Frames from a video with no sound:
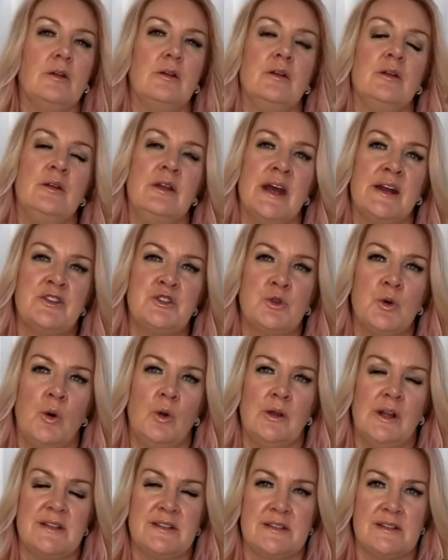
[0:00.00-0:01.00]
Next goal,
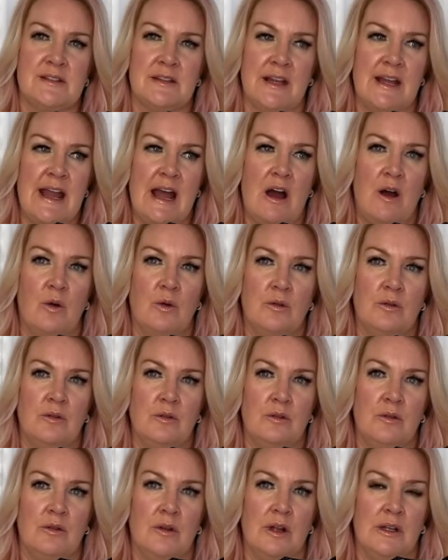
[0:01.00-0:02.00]
let's lay out
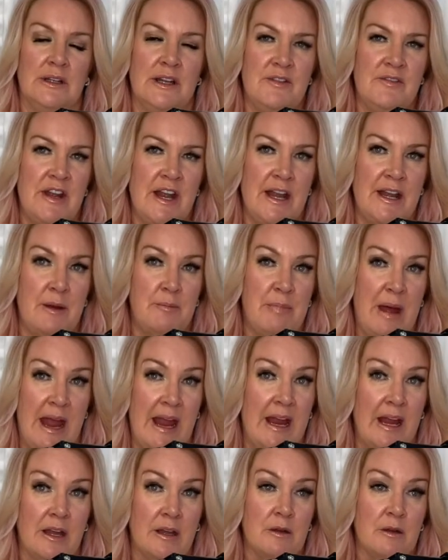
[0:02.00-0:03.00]
alleviating pain,